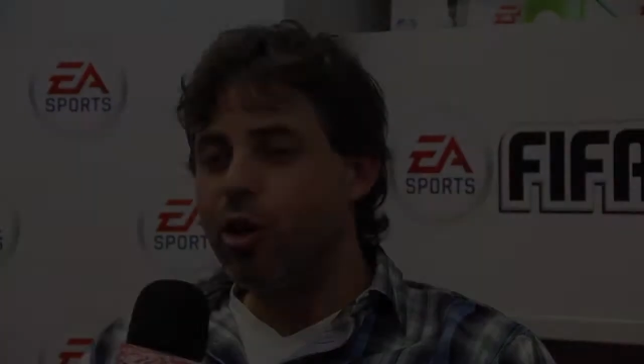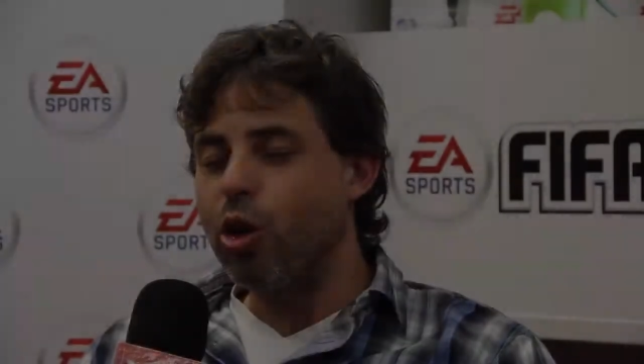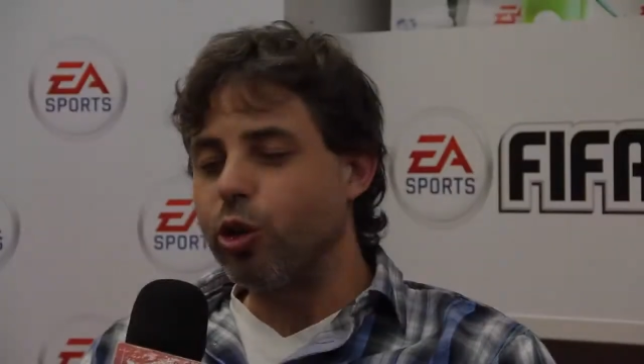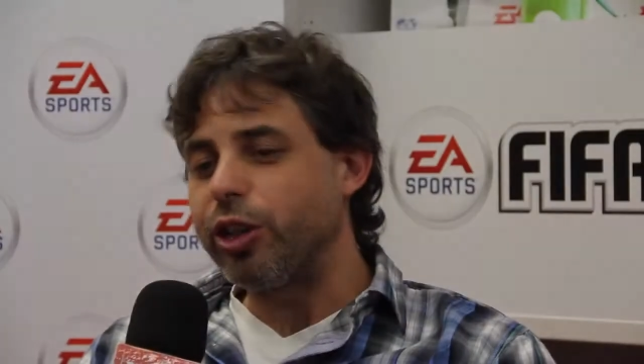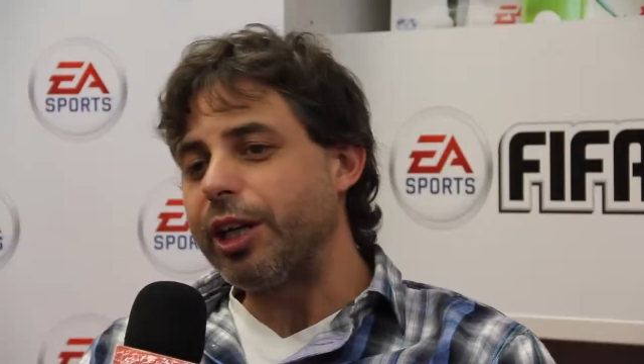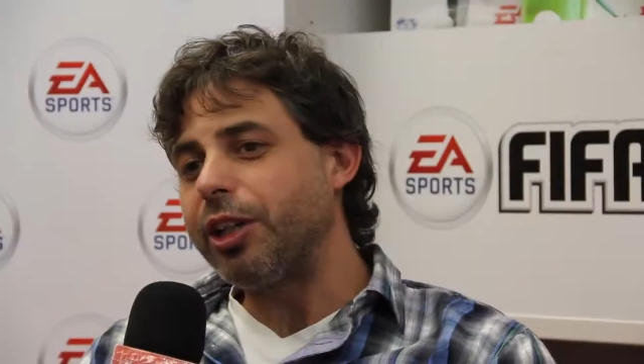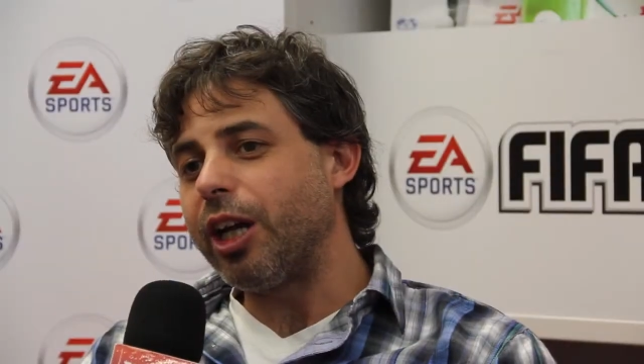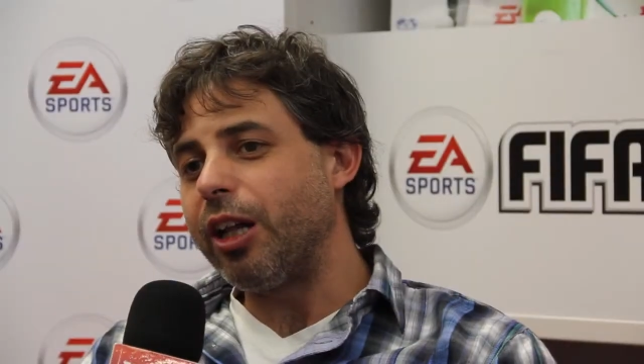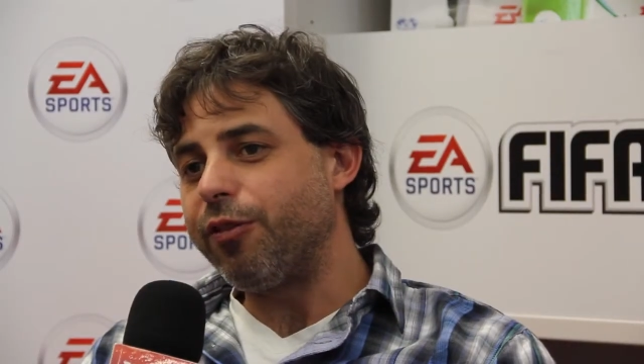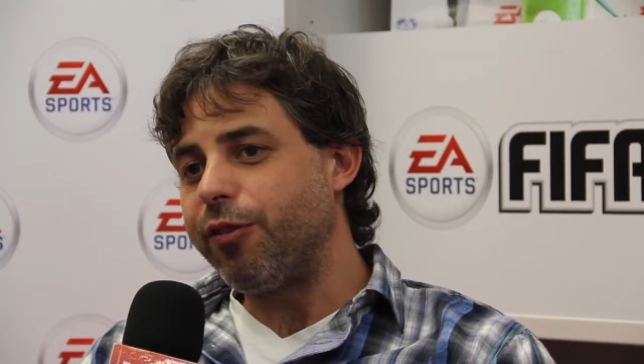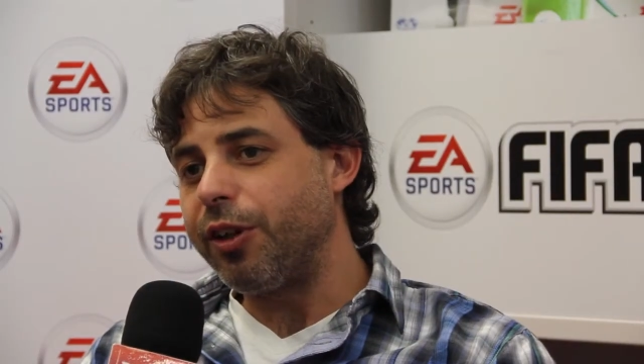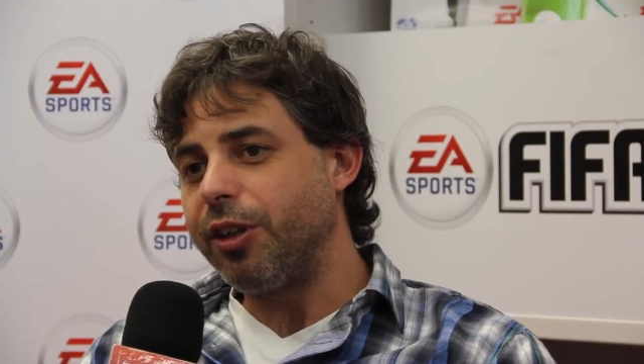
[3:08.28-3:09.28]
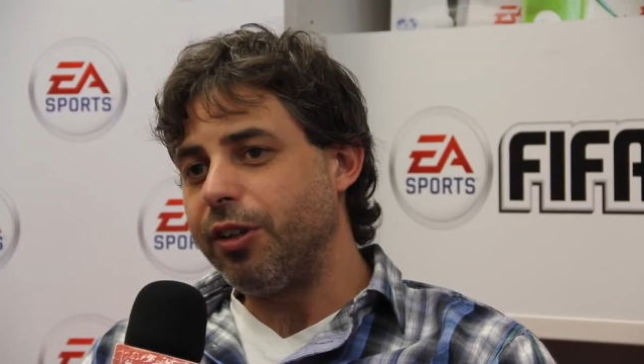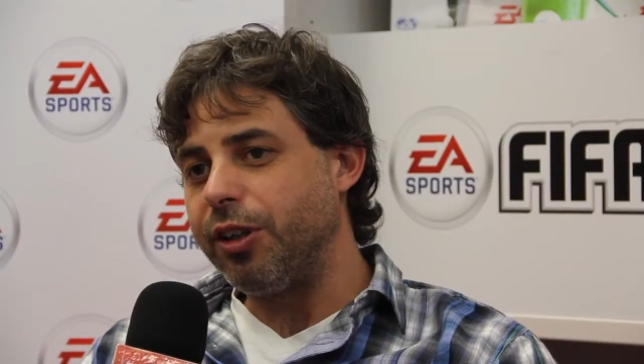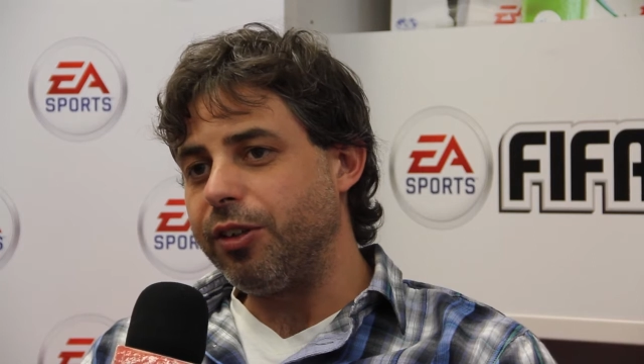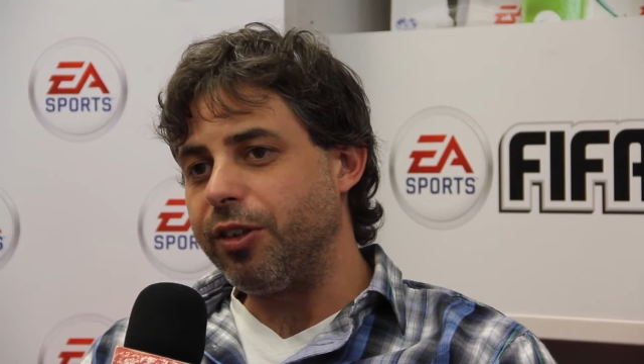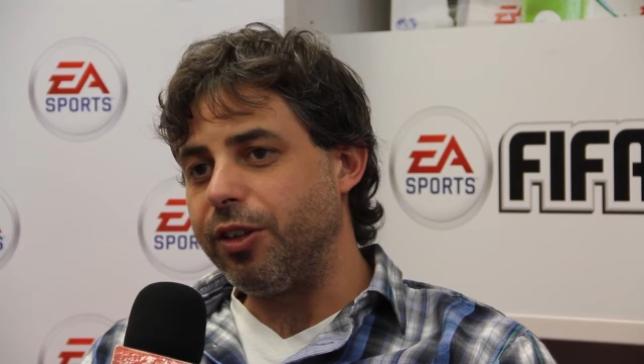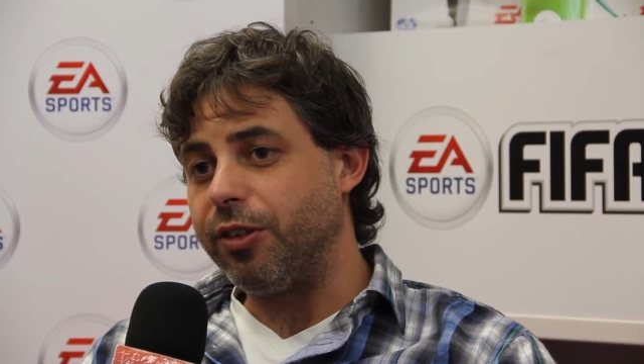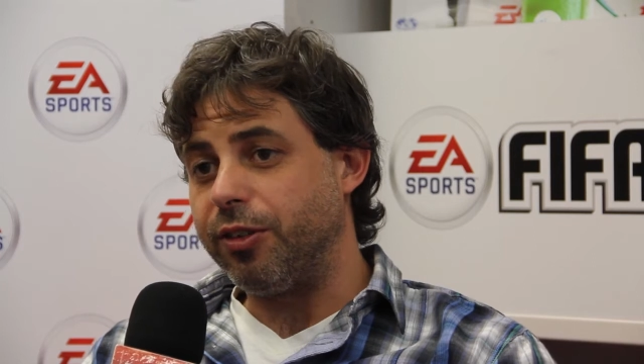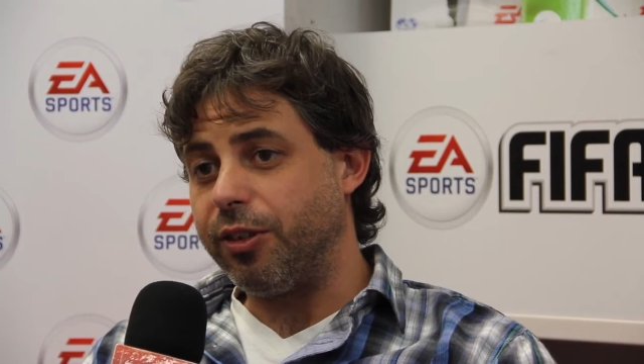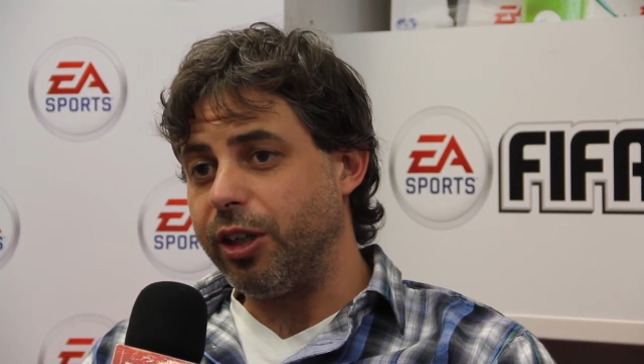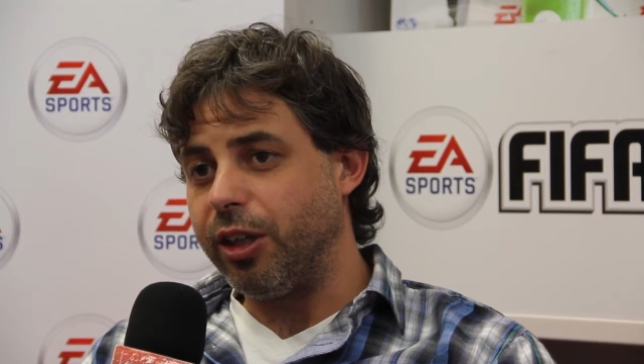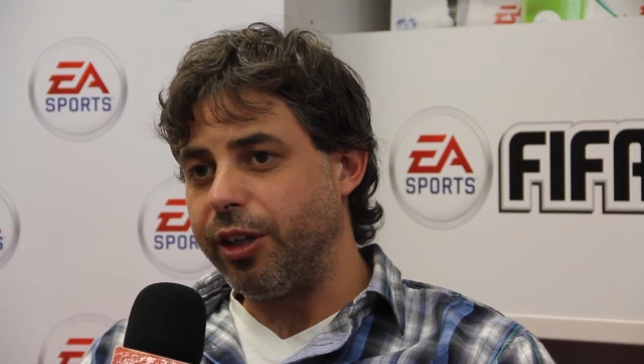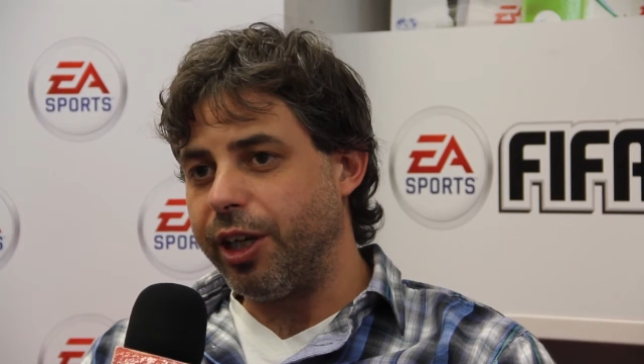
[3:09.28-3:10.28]
No, tactical defending is
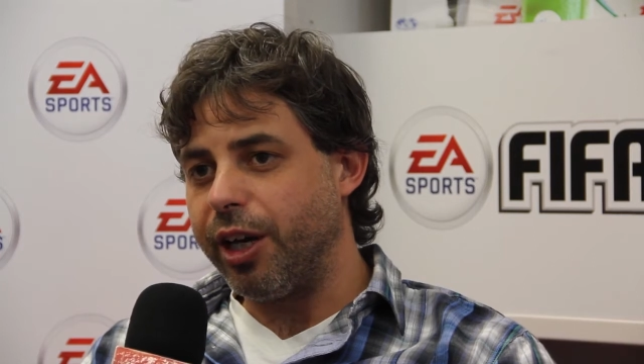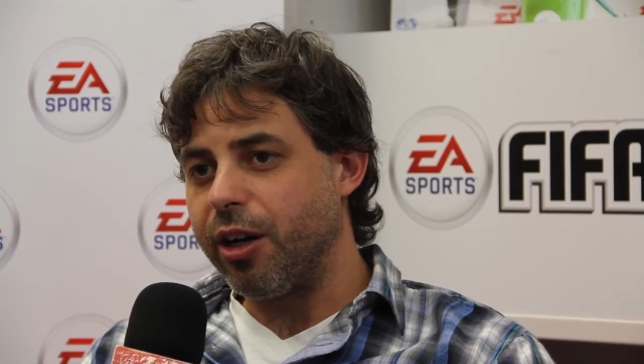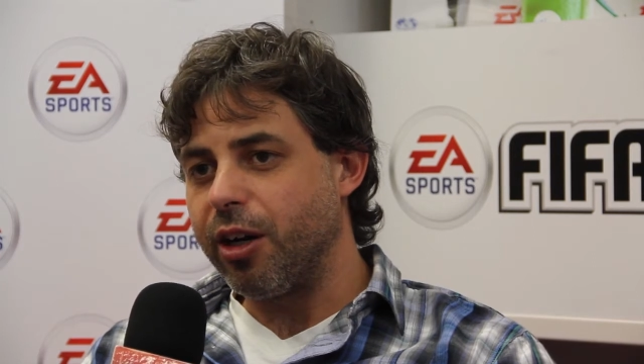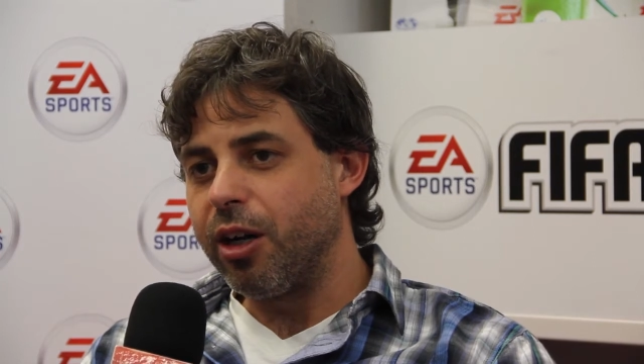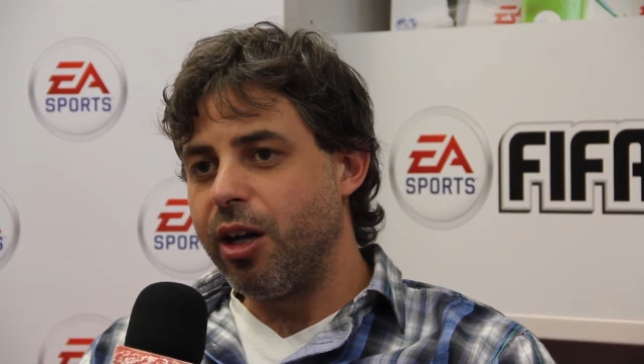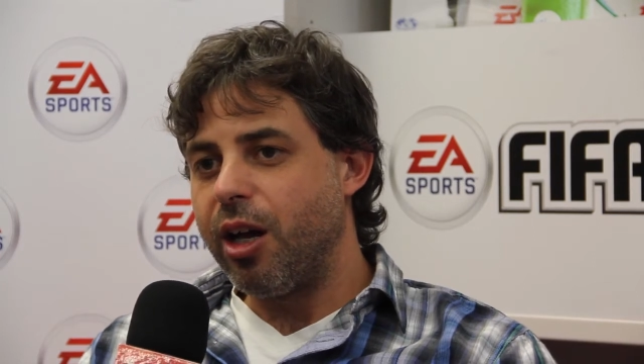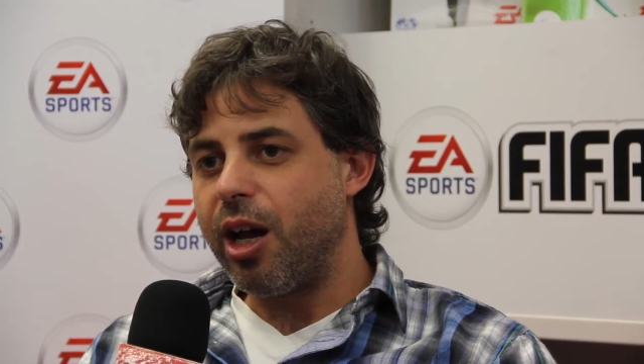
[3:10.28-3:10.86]
still there.